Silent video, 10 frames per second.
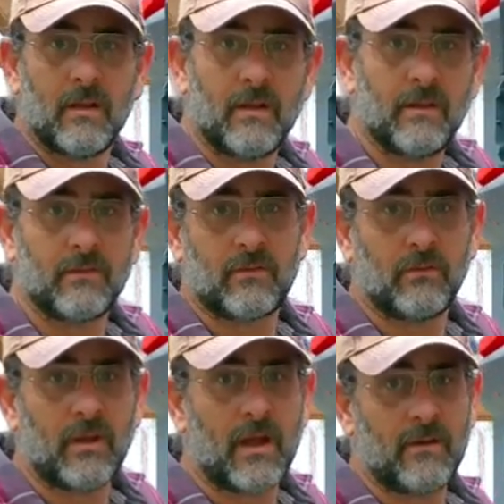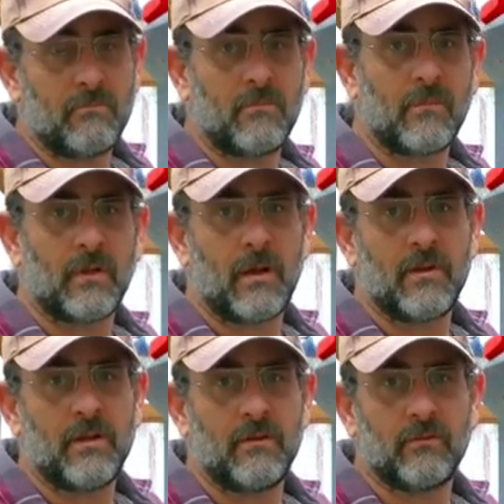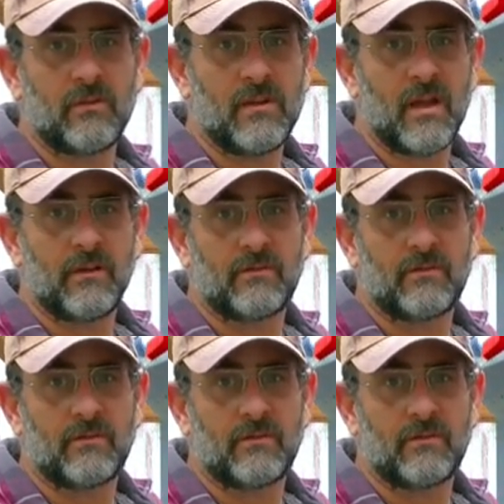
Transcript: is to allow me to use the